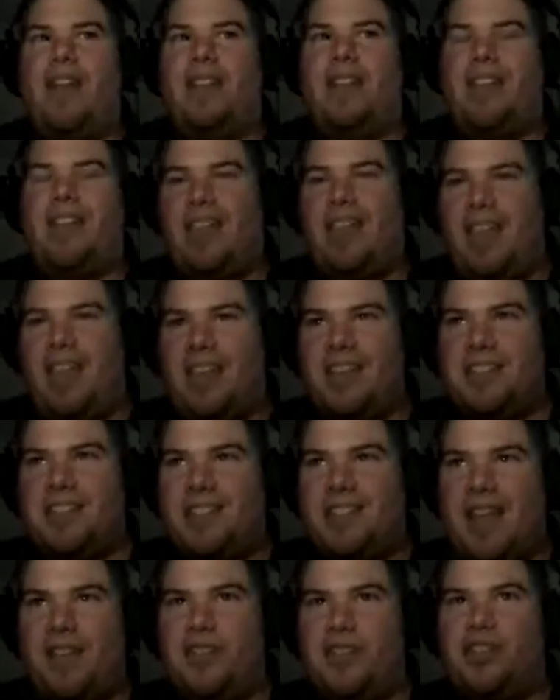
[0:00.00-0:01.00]
the
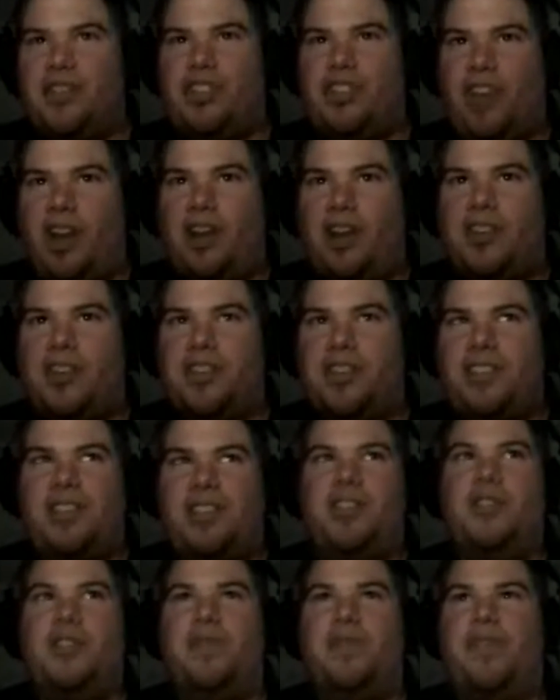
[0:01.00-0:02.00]
Kings and the
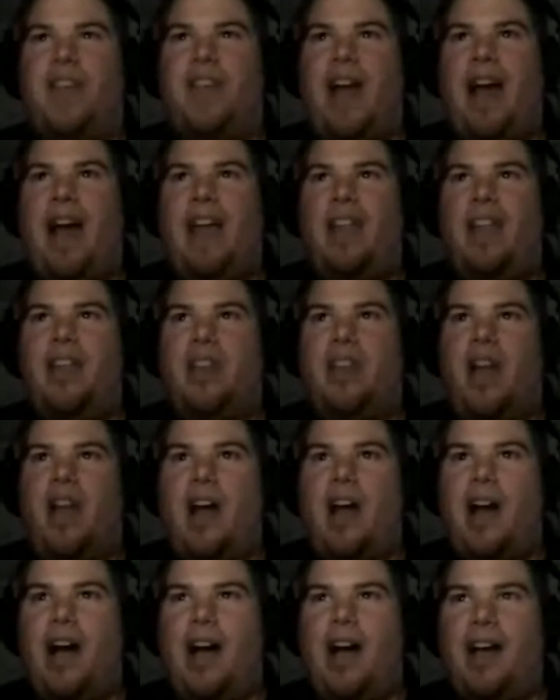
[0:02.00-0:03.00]
Sharks. You've got
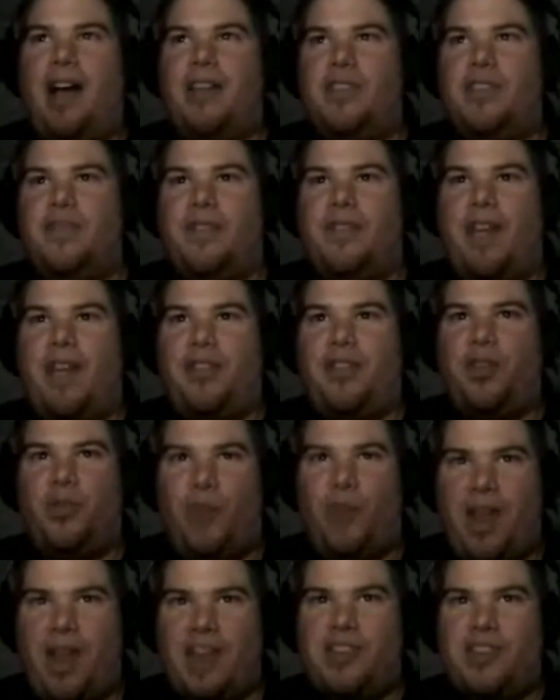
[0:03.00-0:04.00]
the
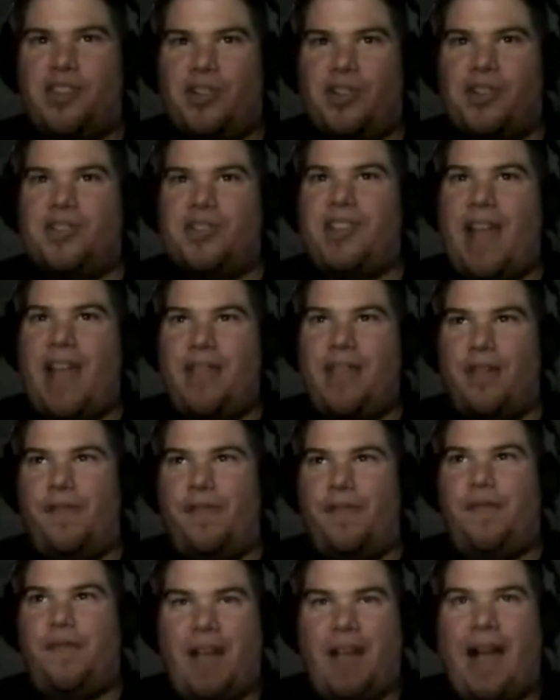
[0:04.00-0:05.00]
Rangers and the
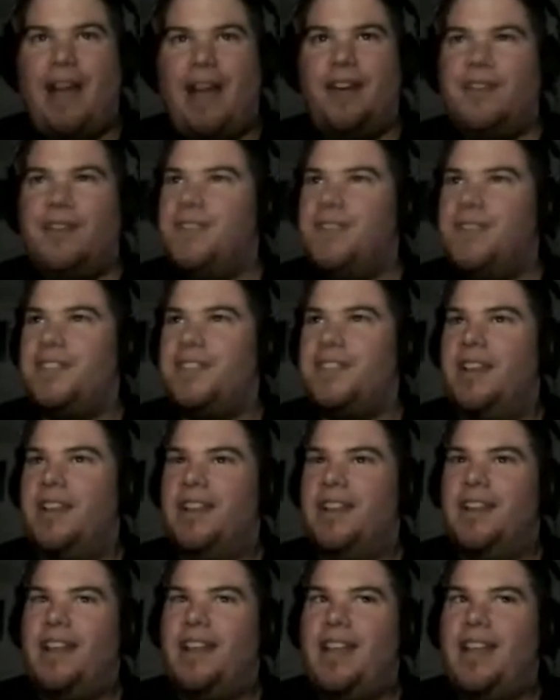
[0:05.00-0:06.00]
Flyers.
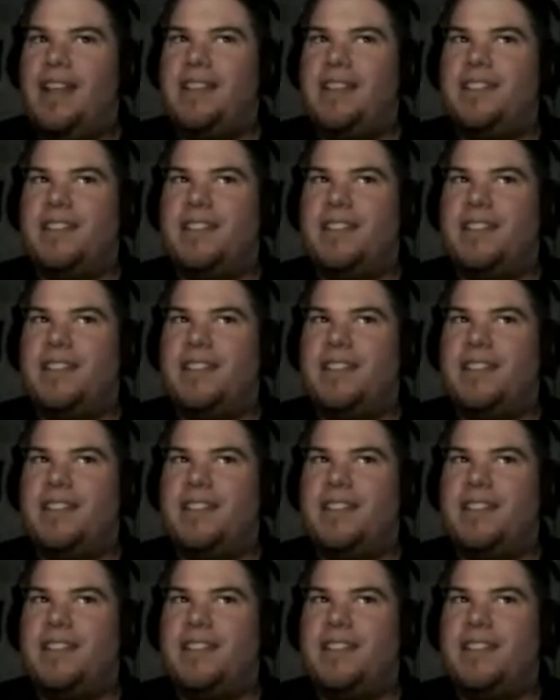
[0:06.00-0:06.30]
It's